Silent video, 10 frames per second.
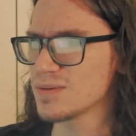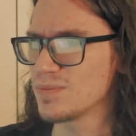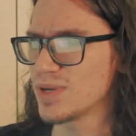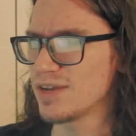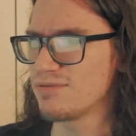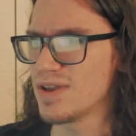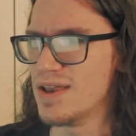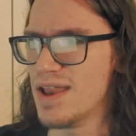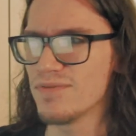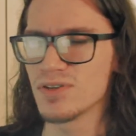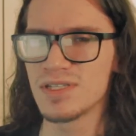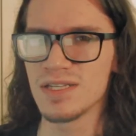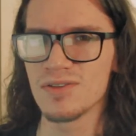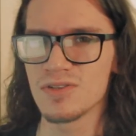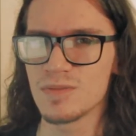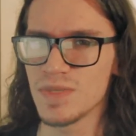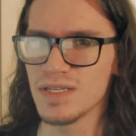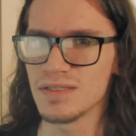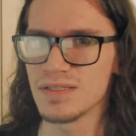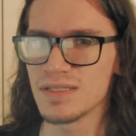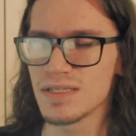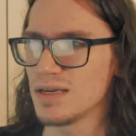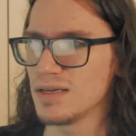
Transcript: but I've never seen those speeds.